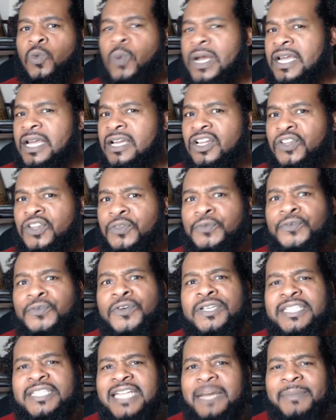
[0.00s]
When the
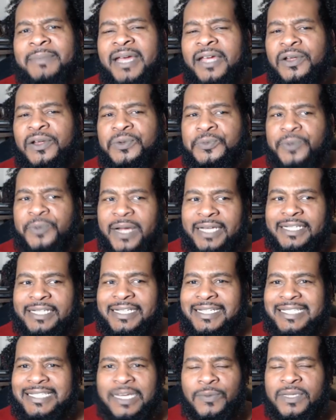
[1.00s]
first time I
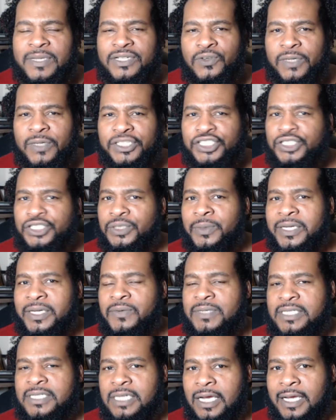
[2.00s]
read this, I wasn't quite sure what
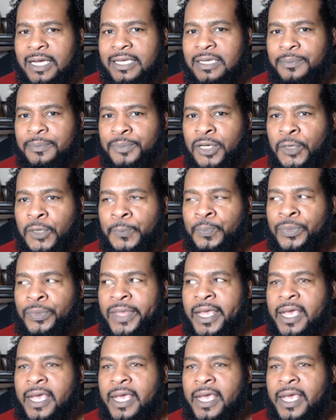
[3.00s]
he was talking about,